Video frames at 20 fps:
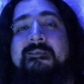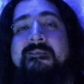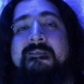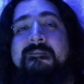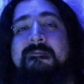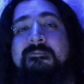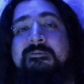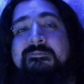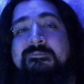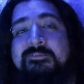
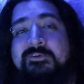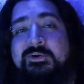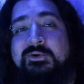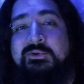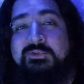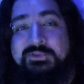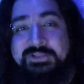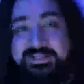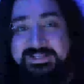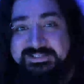referral
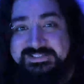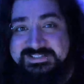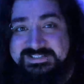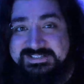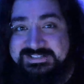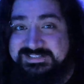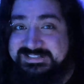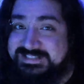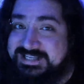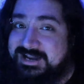links
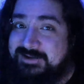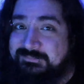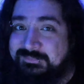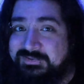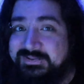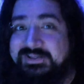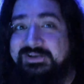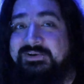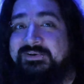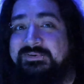down
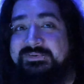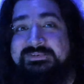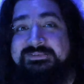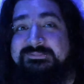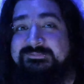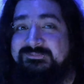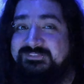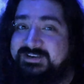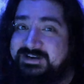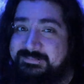below.
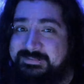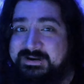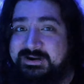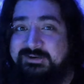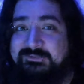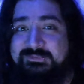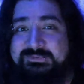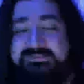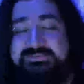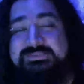Very
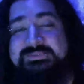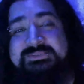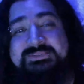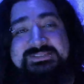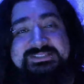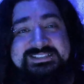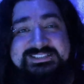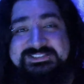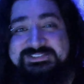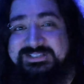powerful tools,
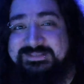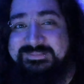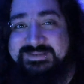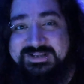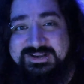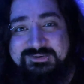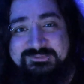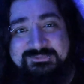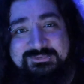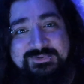extremely
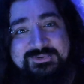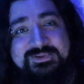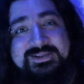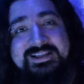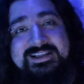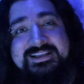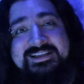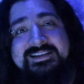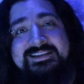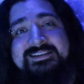helpful.
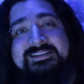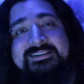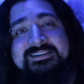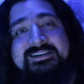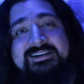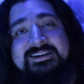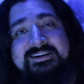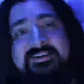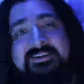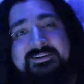
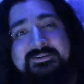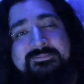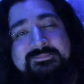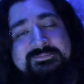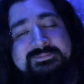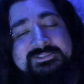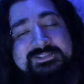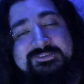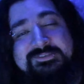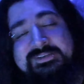Um,
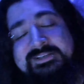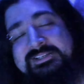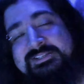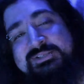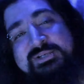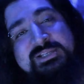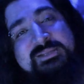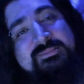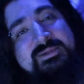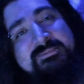don't forget to join
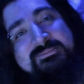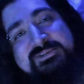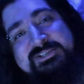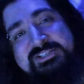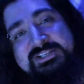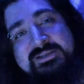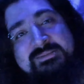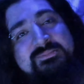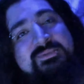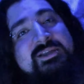the
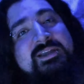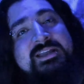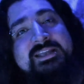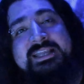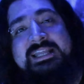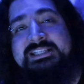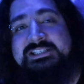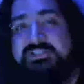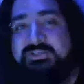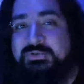membership.
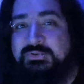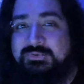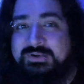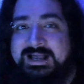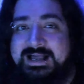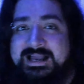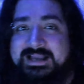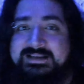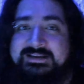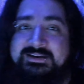Get your cool
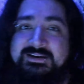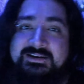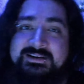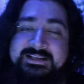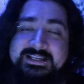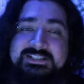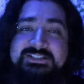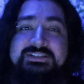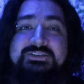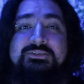icon,
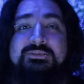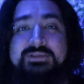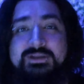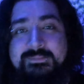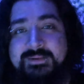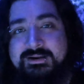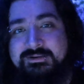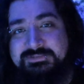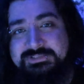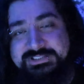get your cool
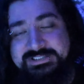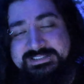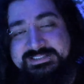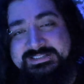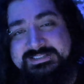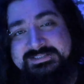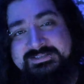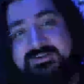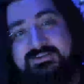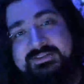emojis, and
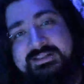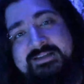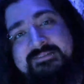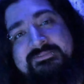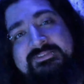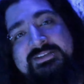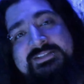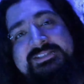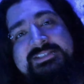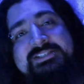all that
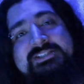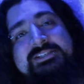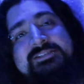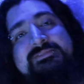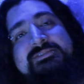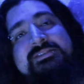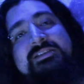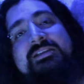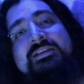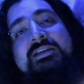fun stuff.
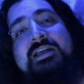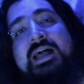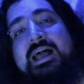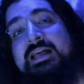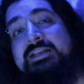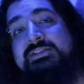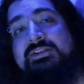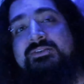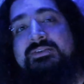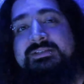As
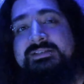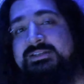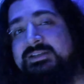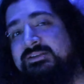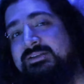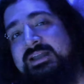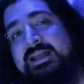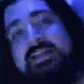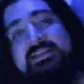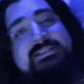always, go
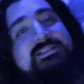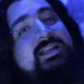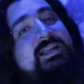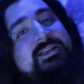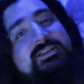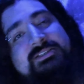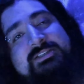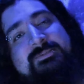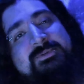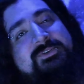guys. Thank you
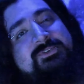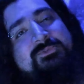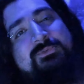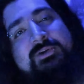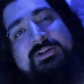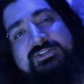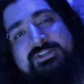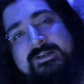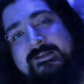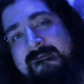so much for
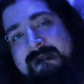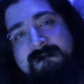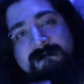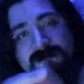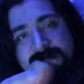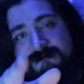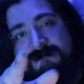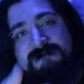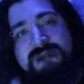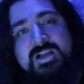watching.
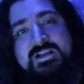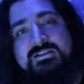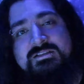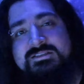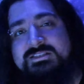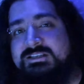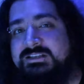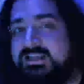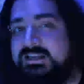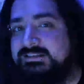
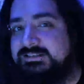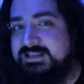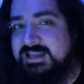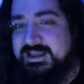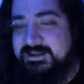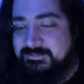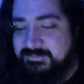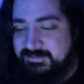Till next time.